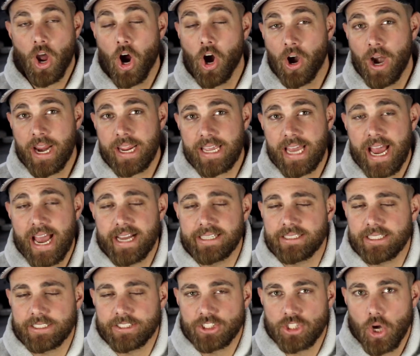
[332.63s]
All right,
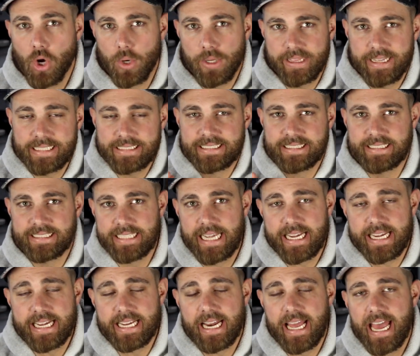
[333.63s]
guys, so the
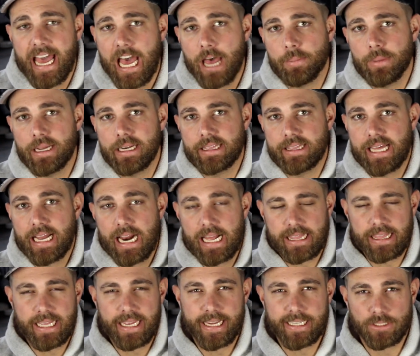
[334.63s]
second habit that
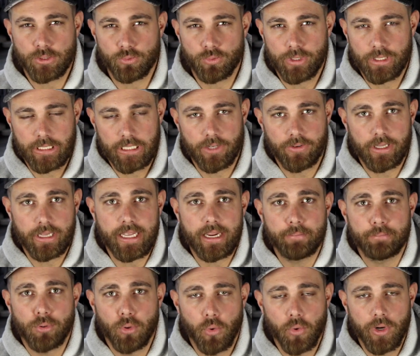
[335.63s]
I think is really, really
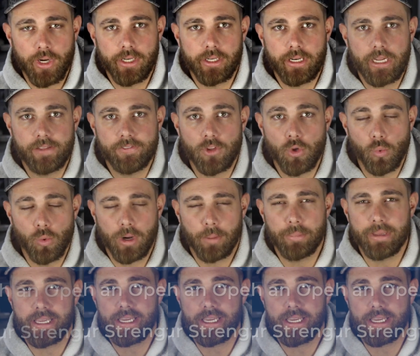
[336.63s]
important if you want to